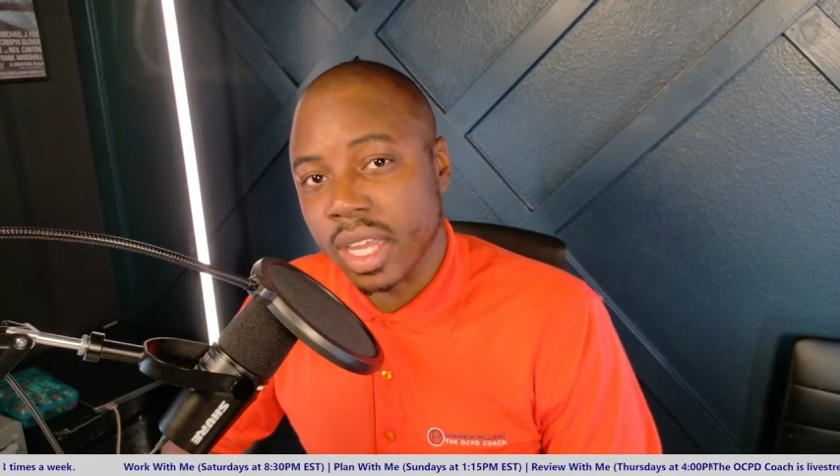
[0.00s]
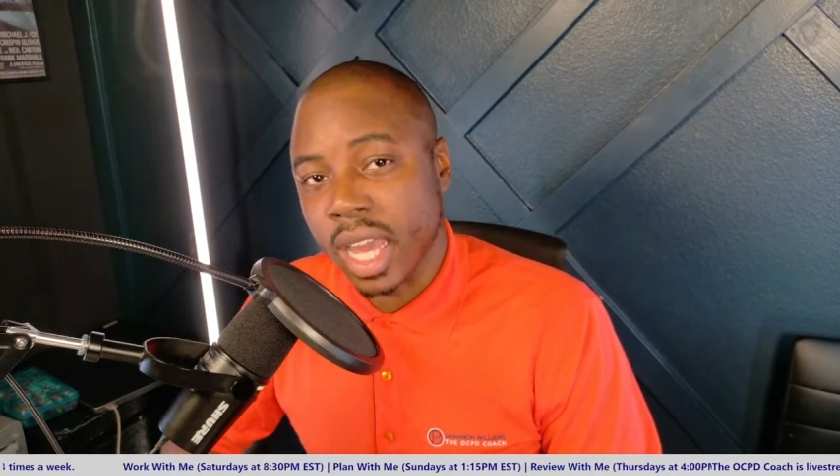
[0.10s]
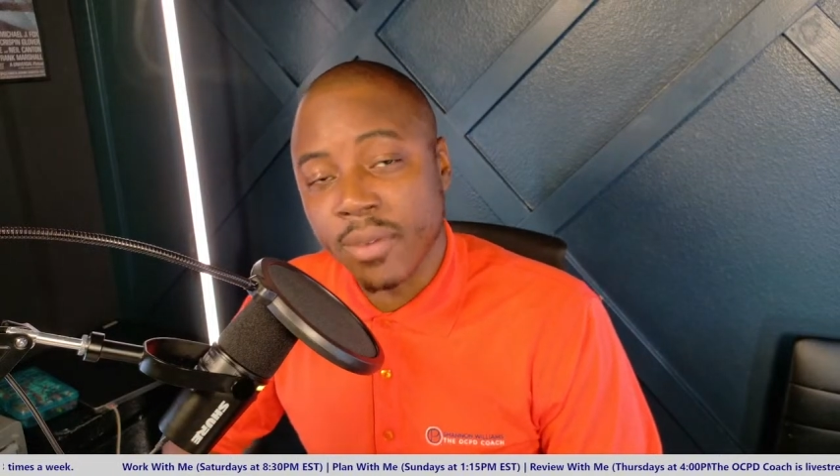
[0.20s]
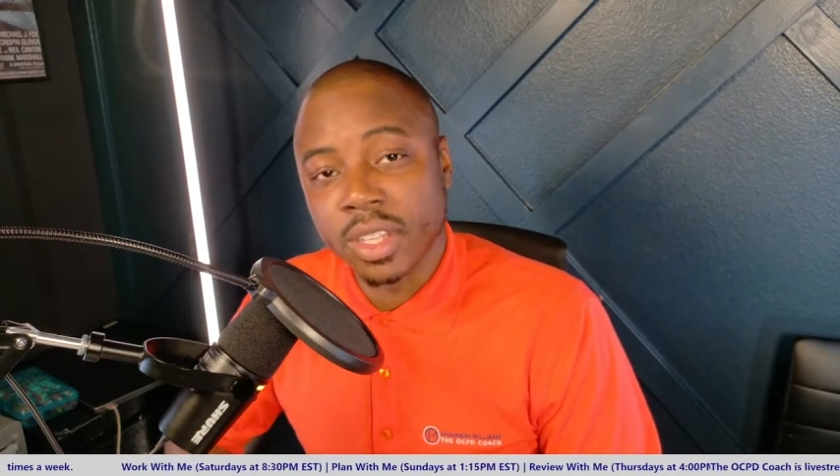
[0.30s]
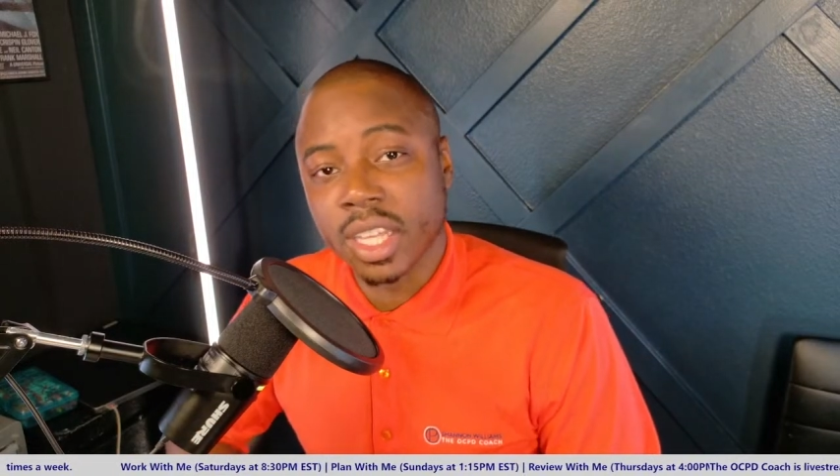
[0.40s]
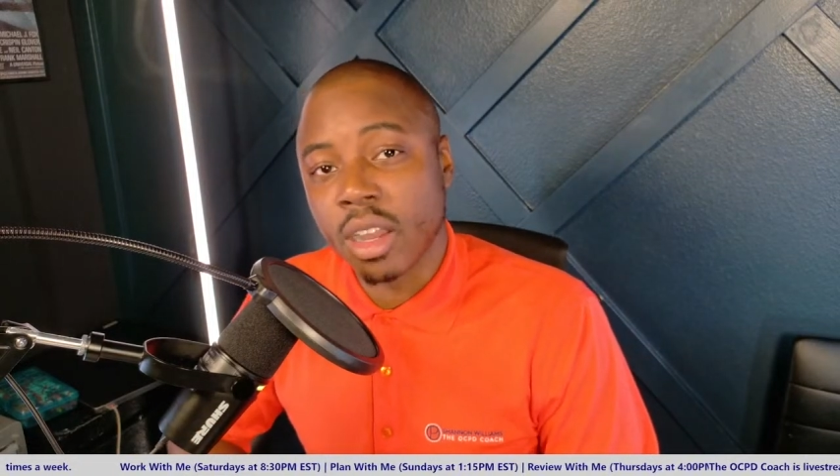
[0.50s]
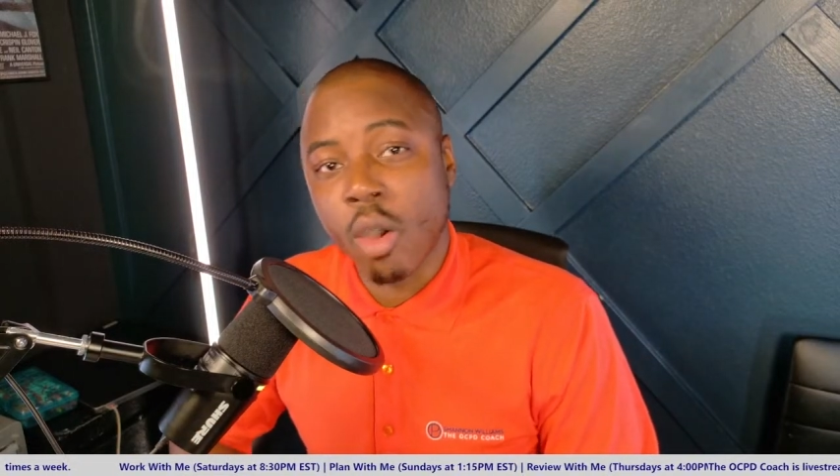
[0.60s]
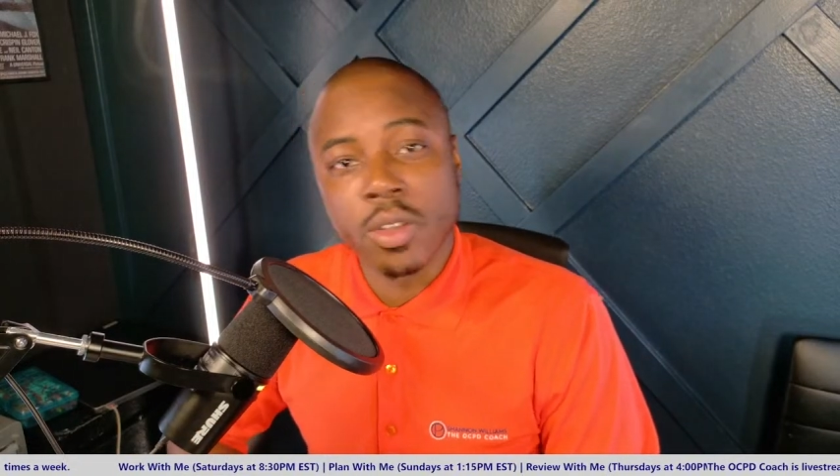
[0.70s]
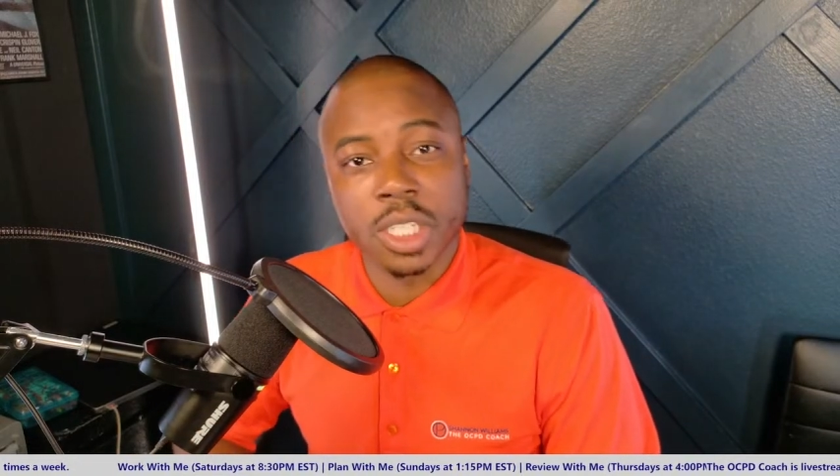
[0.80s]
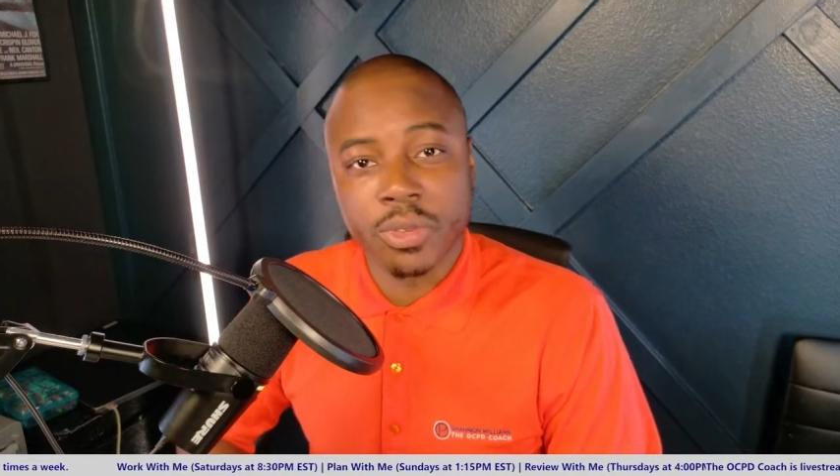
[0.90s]
everything
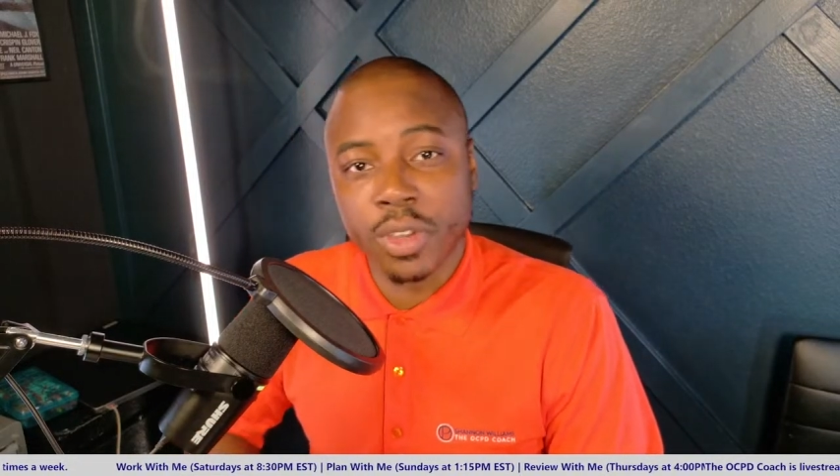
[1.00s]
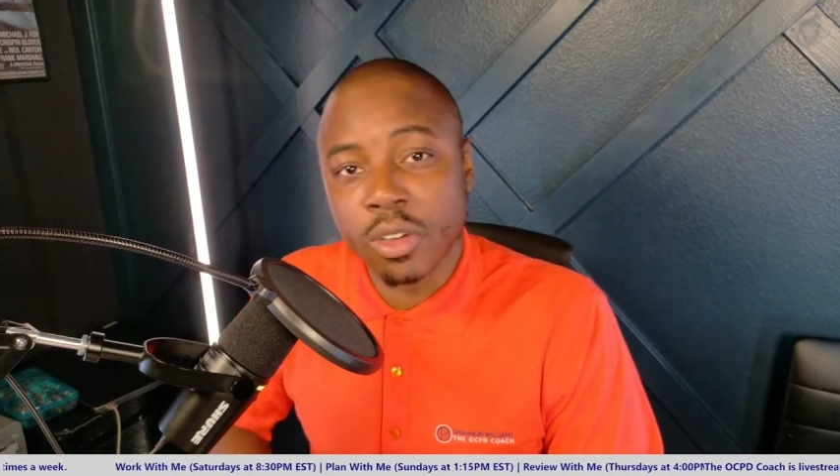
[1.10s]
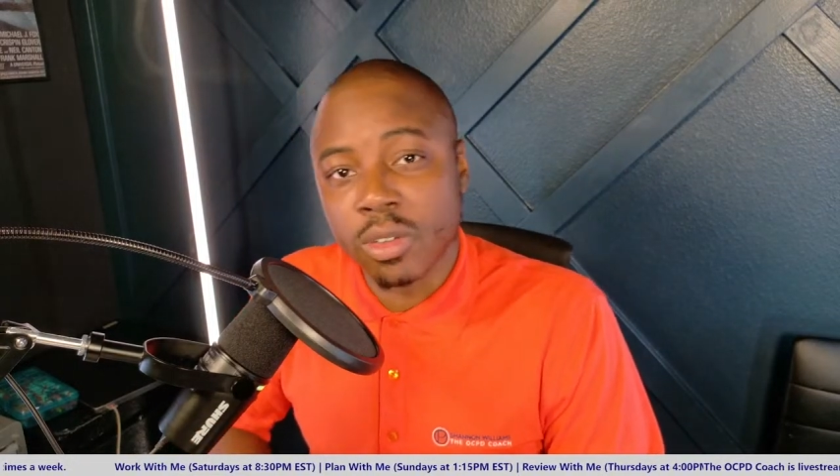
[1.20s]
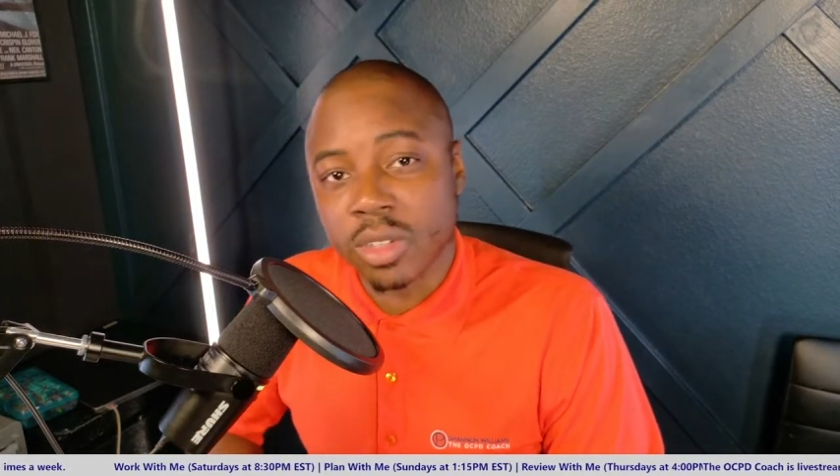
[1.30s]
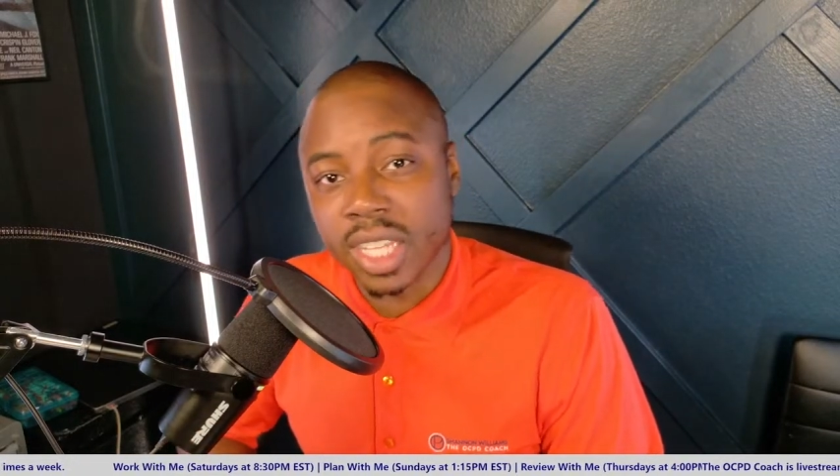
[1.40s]
always just feels